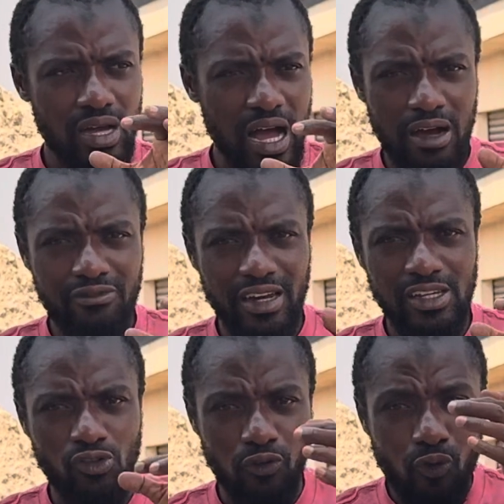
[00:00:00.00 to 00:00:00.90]
half
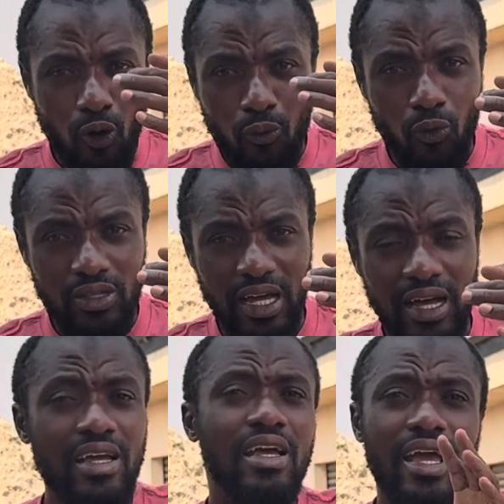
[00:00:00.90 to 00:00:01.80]
glass of warm water
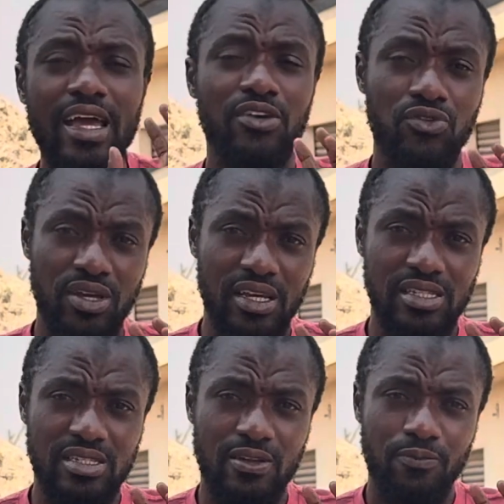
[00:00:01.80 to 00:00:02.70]
and drink
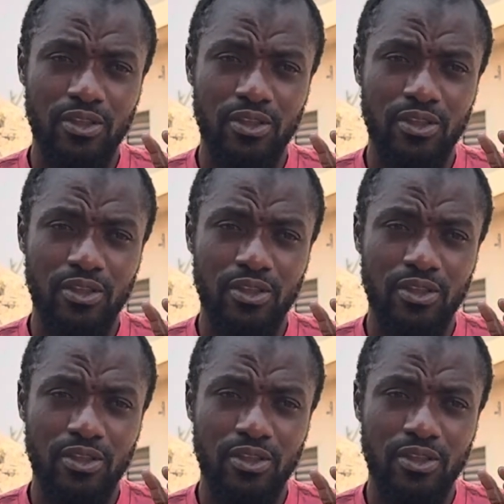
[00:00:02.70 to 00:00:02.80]
it